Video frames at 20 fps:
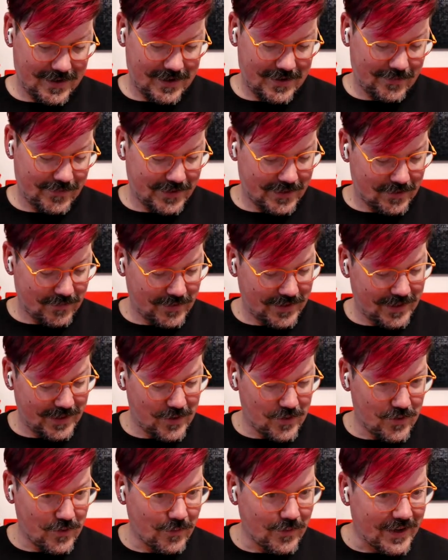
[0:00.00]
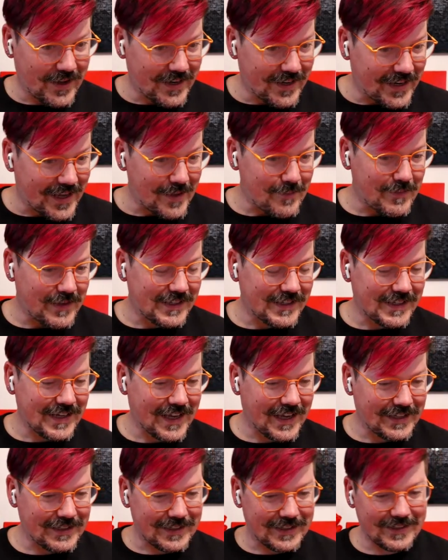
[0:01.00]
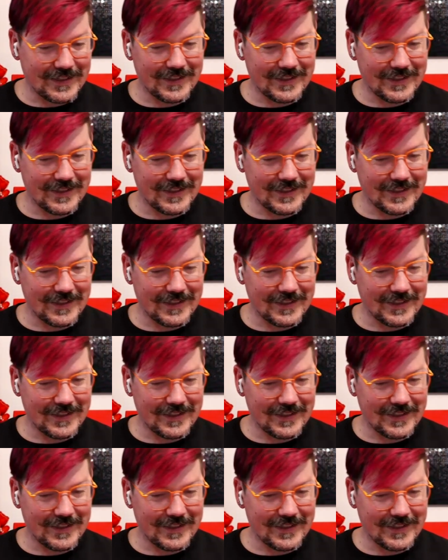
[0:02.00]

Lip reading: It was a really cool one and I missed it.